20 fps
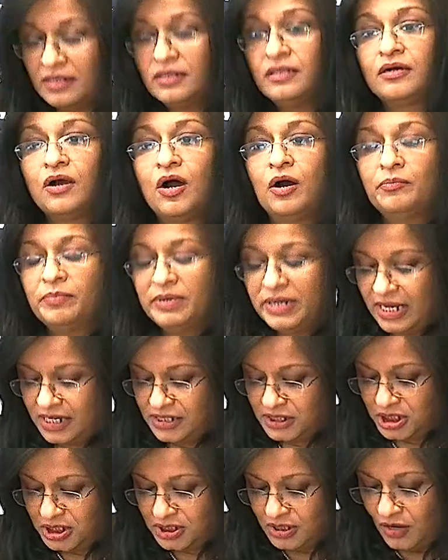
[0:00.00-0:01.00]
The
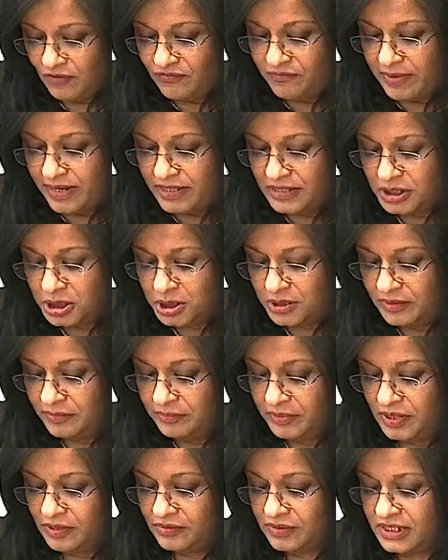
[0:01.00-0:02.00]
combination of menstrual
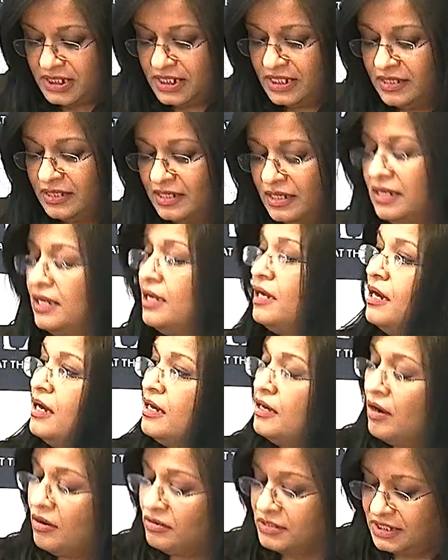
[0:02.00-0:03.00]
impurity
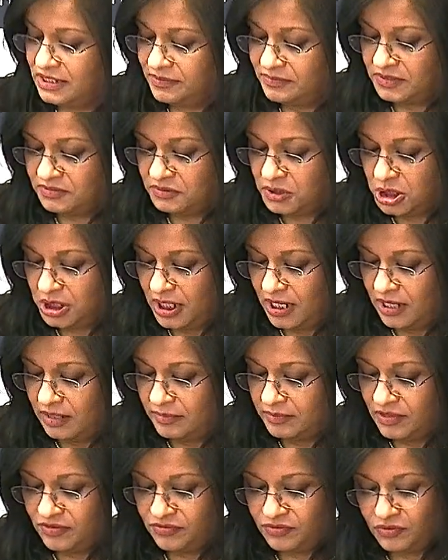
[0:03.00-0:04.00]
and concepts of
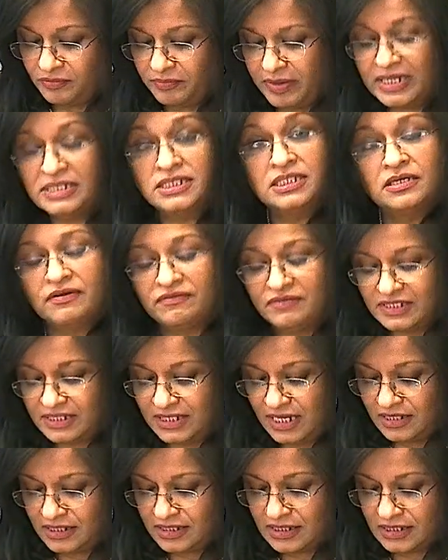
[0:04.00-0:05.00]
shame through mixing of the
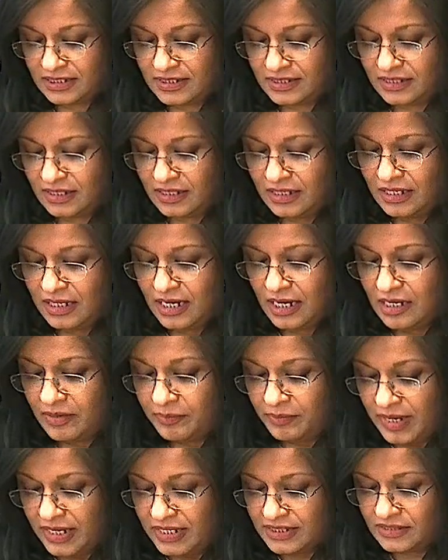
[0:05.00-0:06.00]
sexes in a
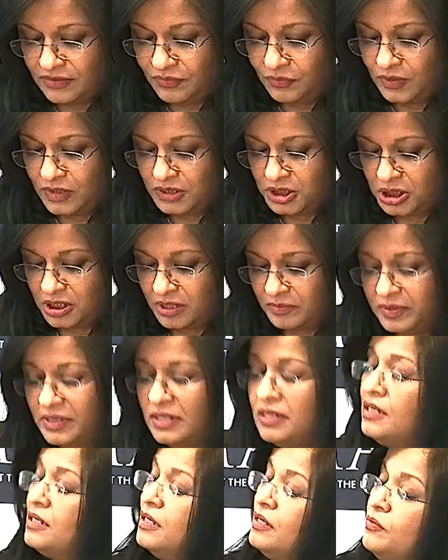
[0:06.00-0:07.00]
place of worship
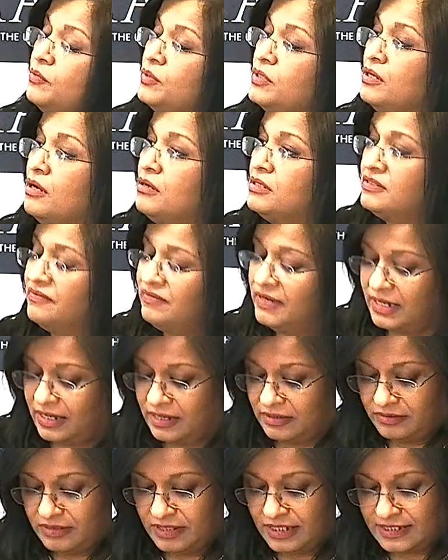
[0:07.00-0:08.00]
would not have
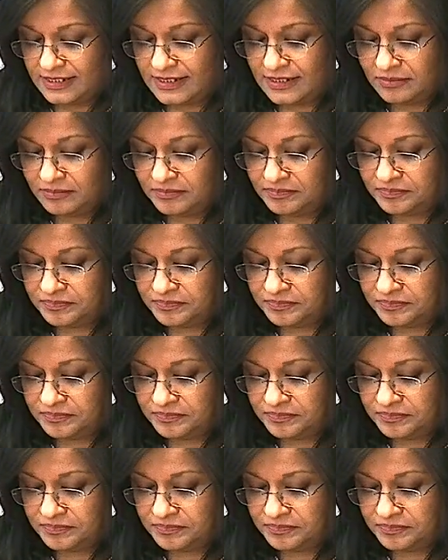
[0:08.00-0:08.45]
allowed this.